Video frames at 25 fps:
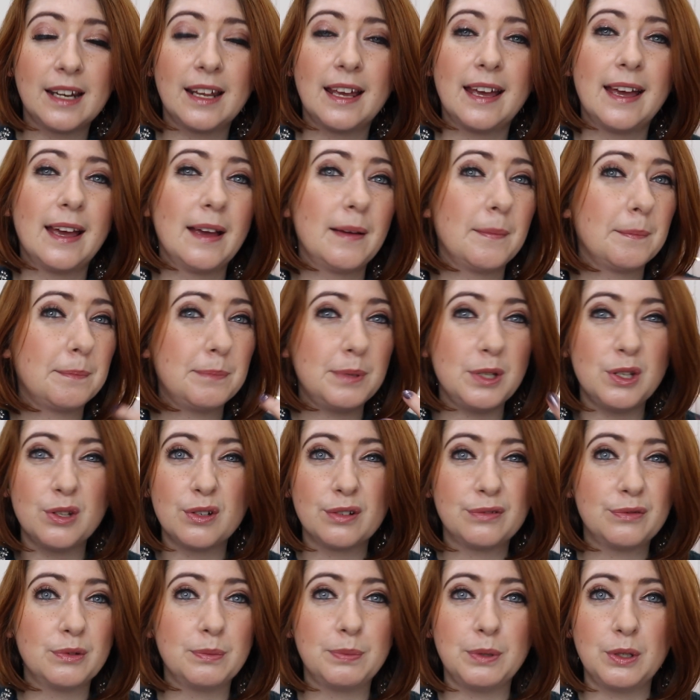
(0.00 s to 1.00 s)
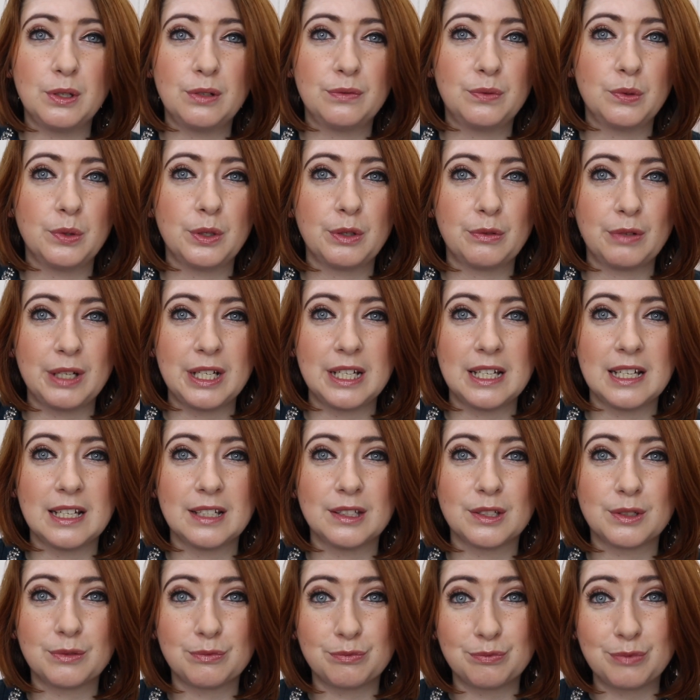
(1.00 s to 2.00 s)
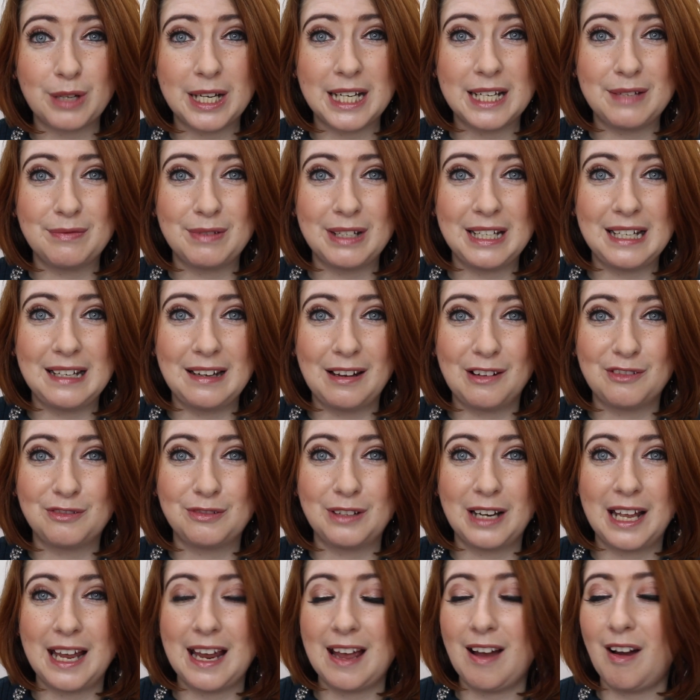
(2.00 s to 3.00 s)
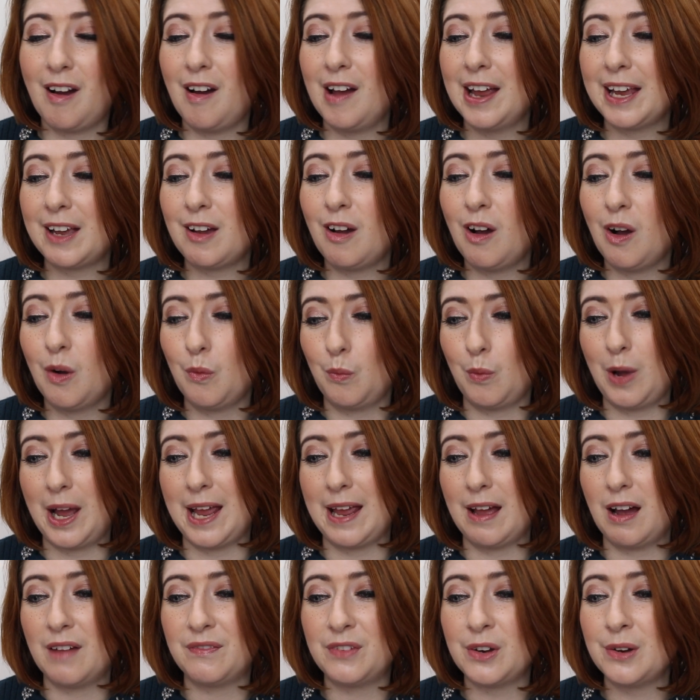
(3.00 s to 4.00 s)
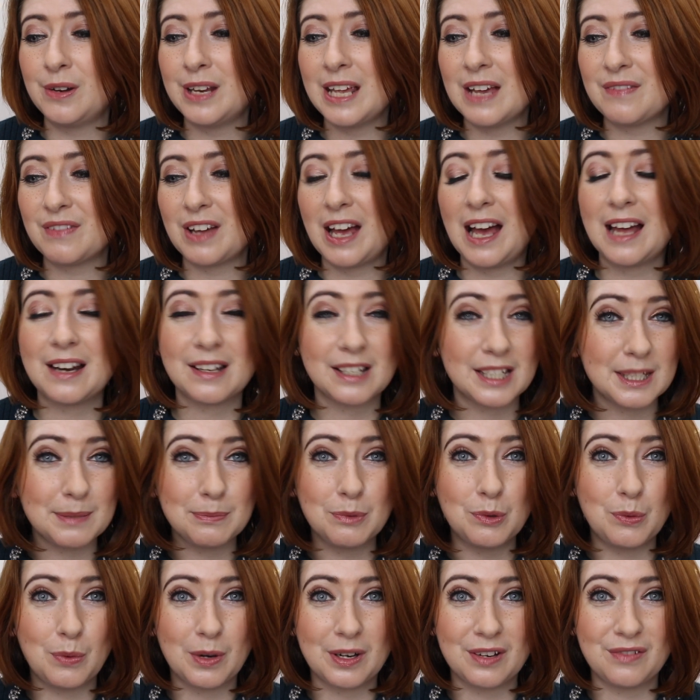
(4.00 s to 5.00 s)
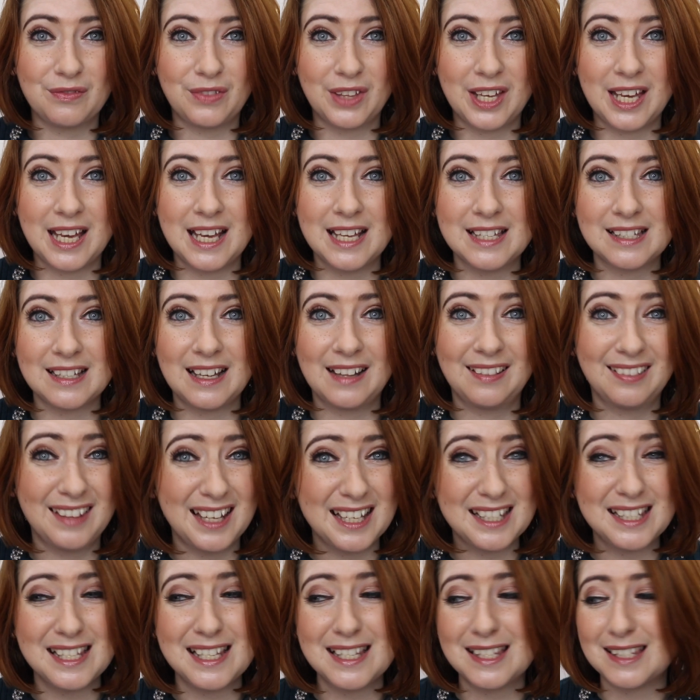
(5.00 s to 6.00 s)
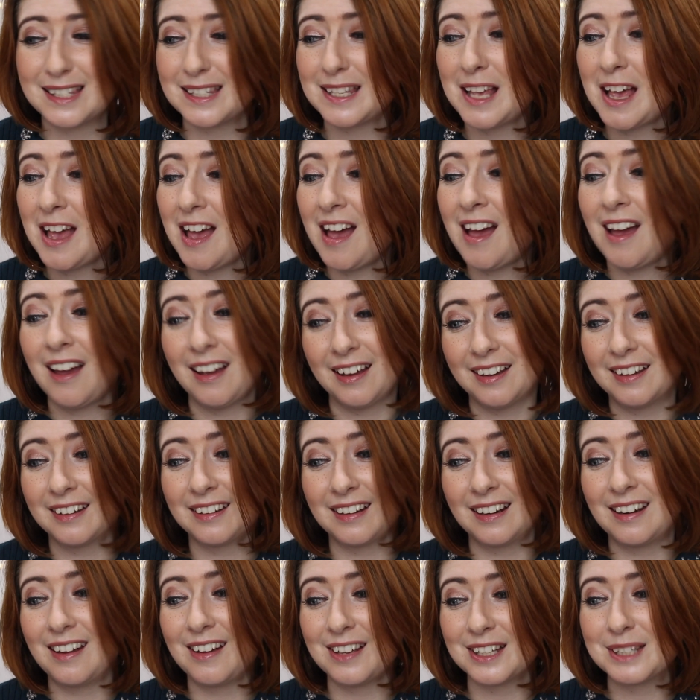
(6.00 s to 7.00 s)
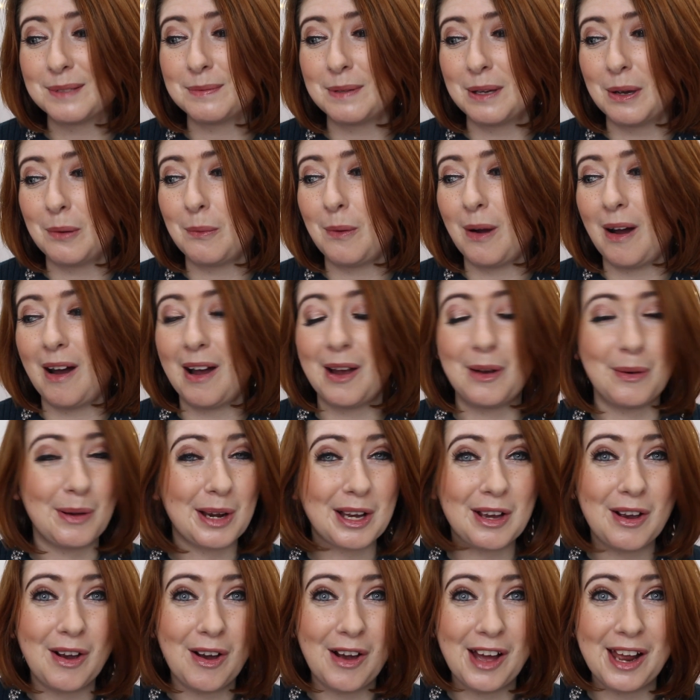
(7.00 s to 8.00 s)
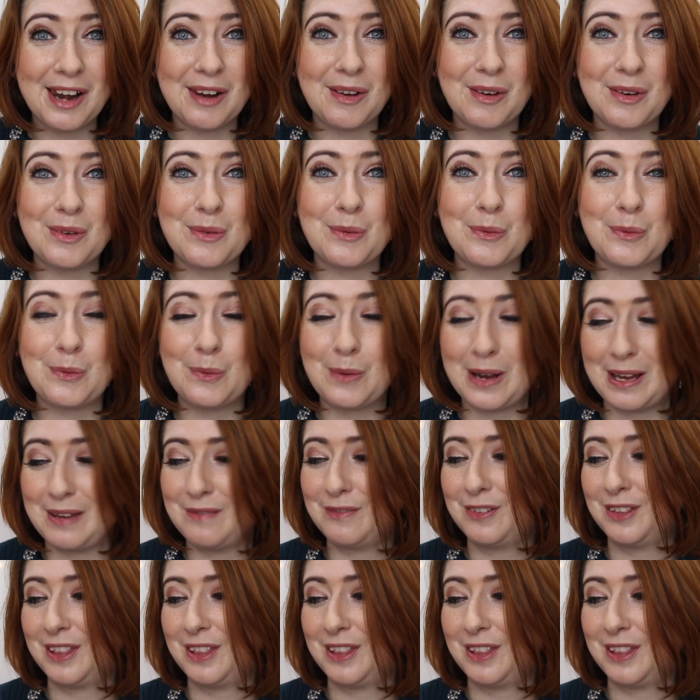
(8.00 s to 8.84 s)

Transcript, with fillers: it, beautiful, beautiful ingredients, really, really lovely. I can't wait. I've only ever had a small one of these and this is gonna last me a while. I cannot wait for